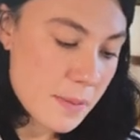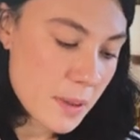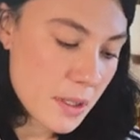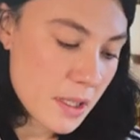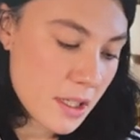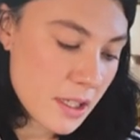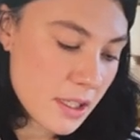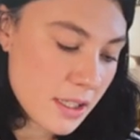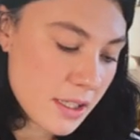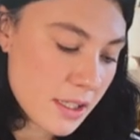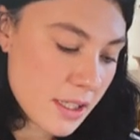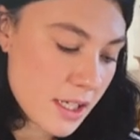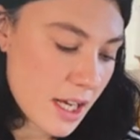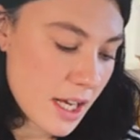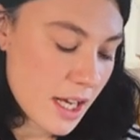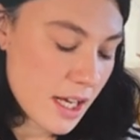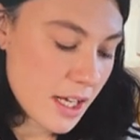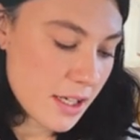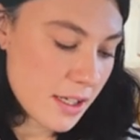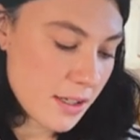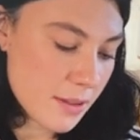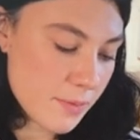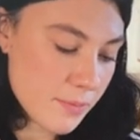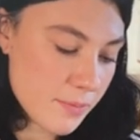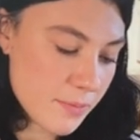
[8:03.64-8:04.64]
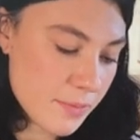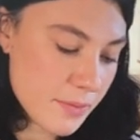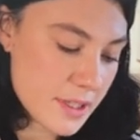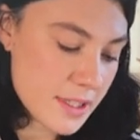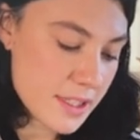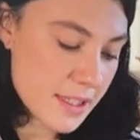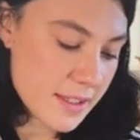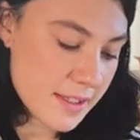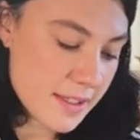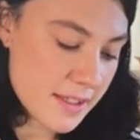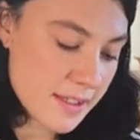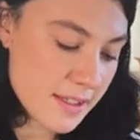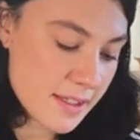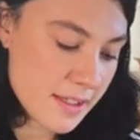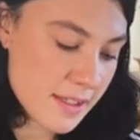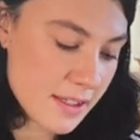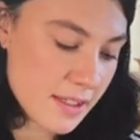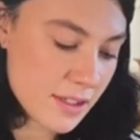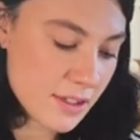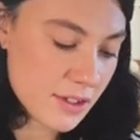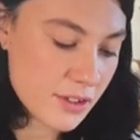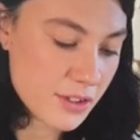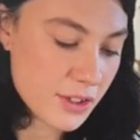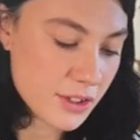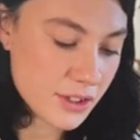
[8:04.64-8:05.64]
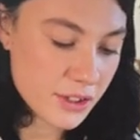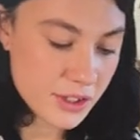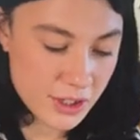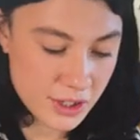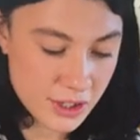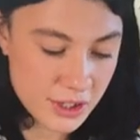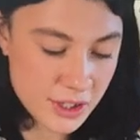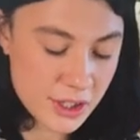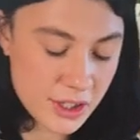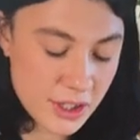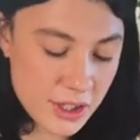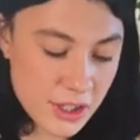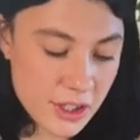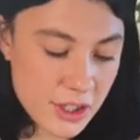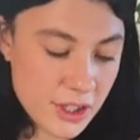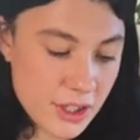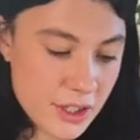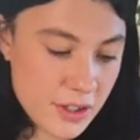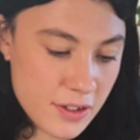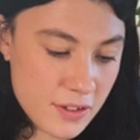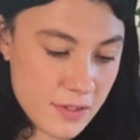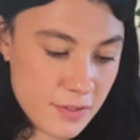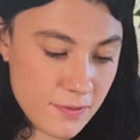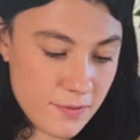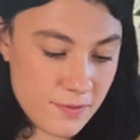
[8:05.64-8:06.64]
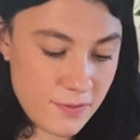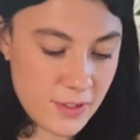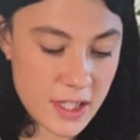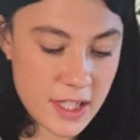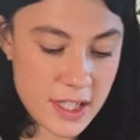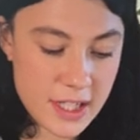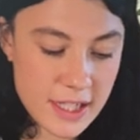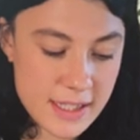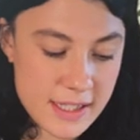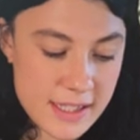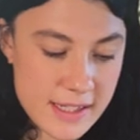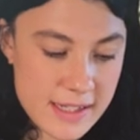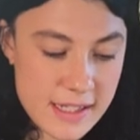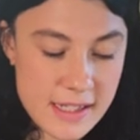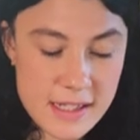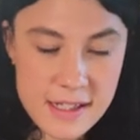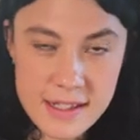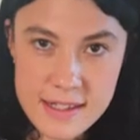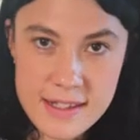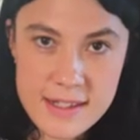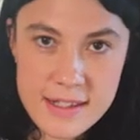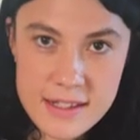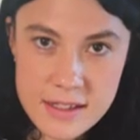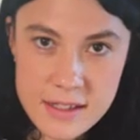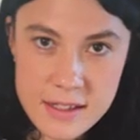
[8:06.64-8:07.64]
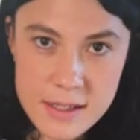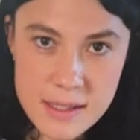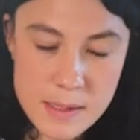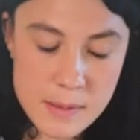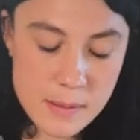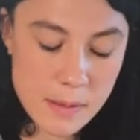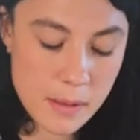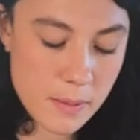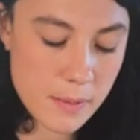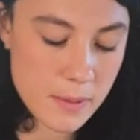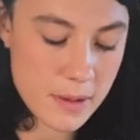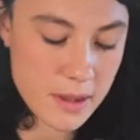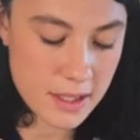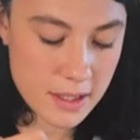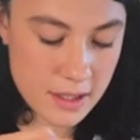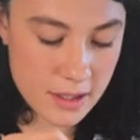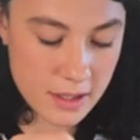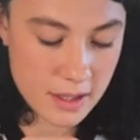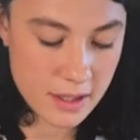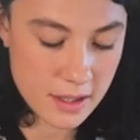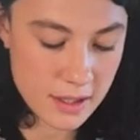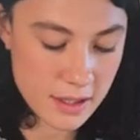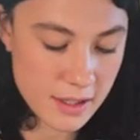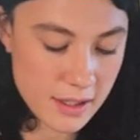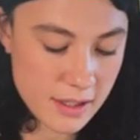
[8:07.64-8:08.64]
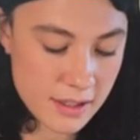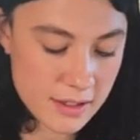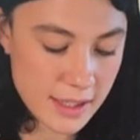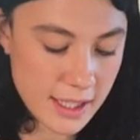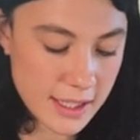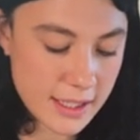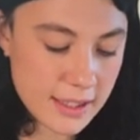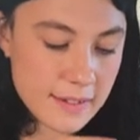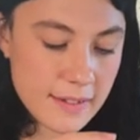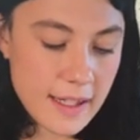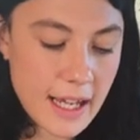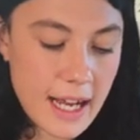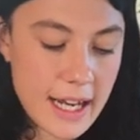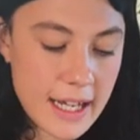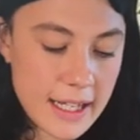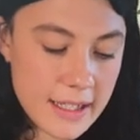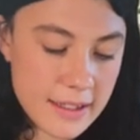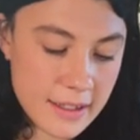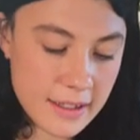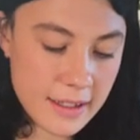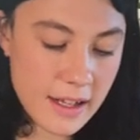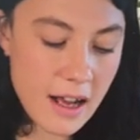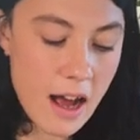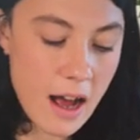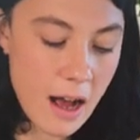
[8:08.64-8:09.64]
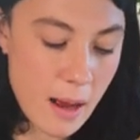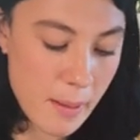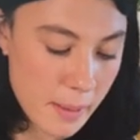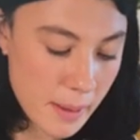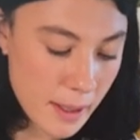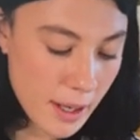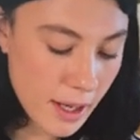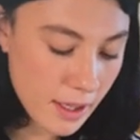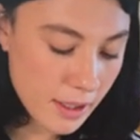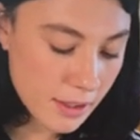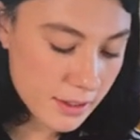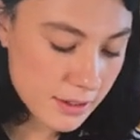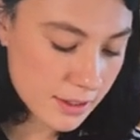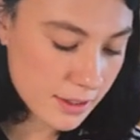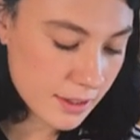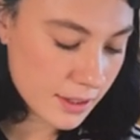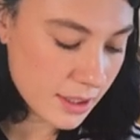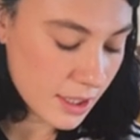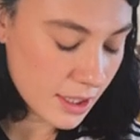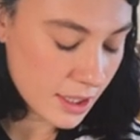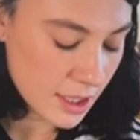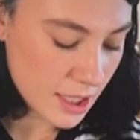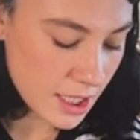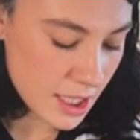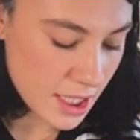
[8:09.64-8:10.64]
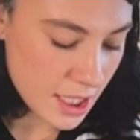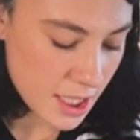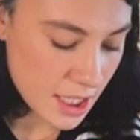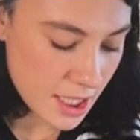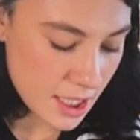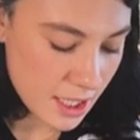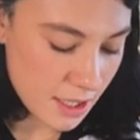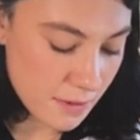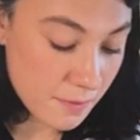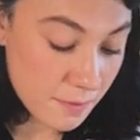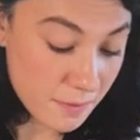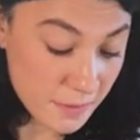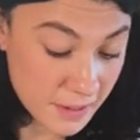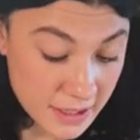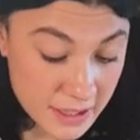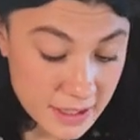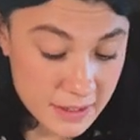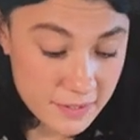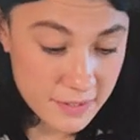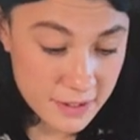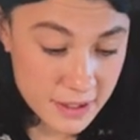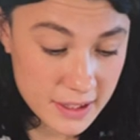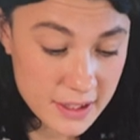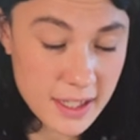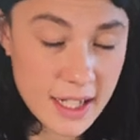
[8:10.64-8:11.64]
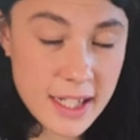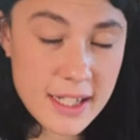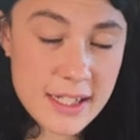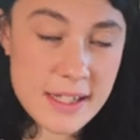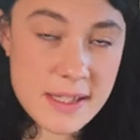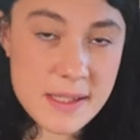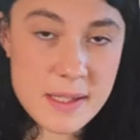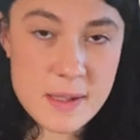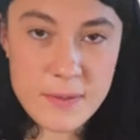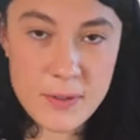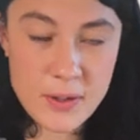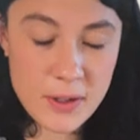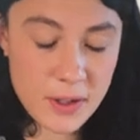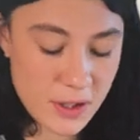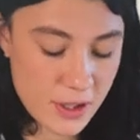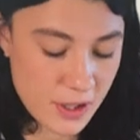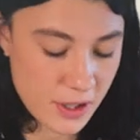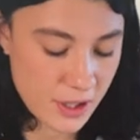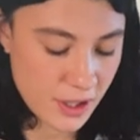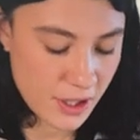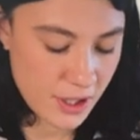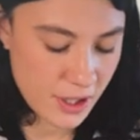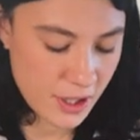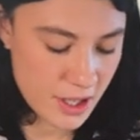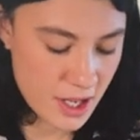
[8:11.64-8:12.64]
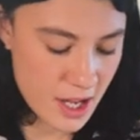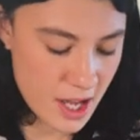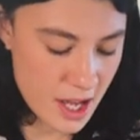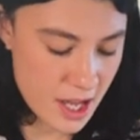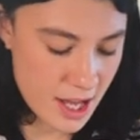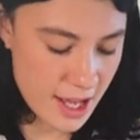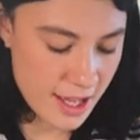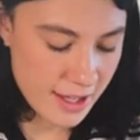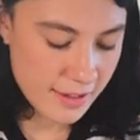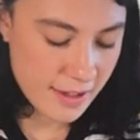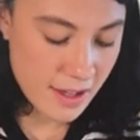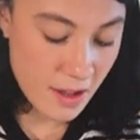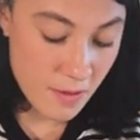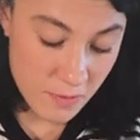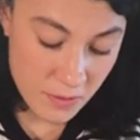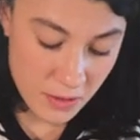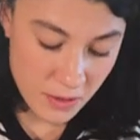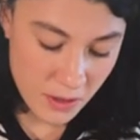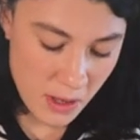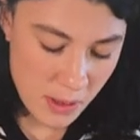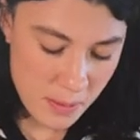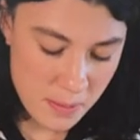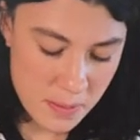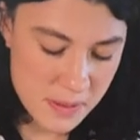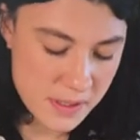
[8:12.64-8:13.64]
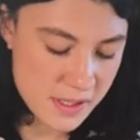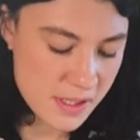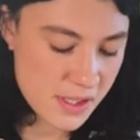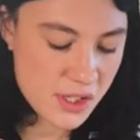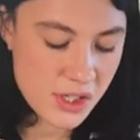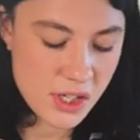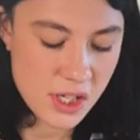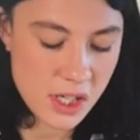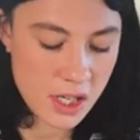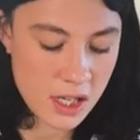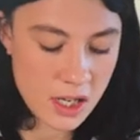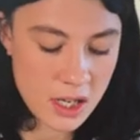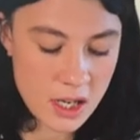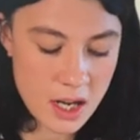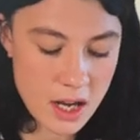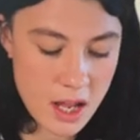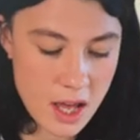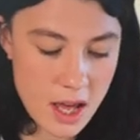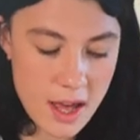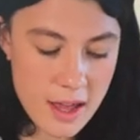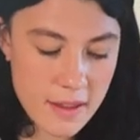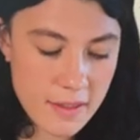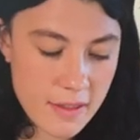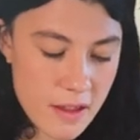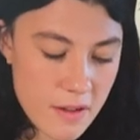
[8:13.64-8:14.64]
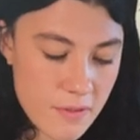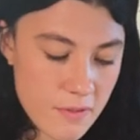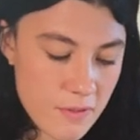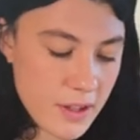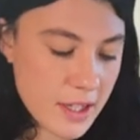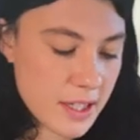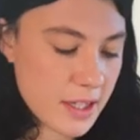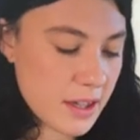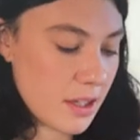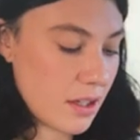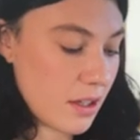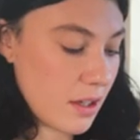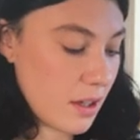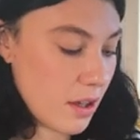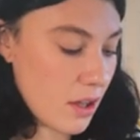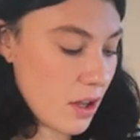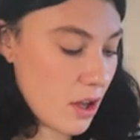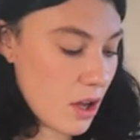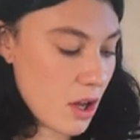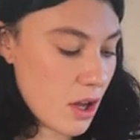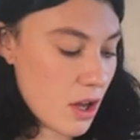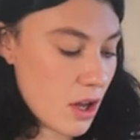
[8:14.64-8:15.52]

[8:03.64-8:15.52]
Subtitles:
one, does look very cine still as well with the like light in the car park. I really, really like this photo. I love the composition. I love like the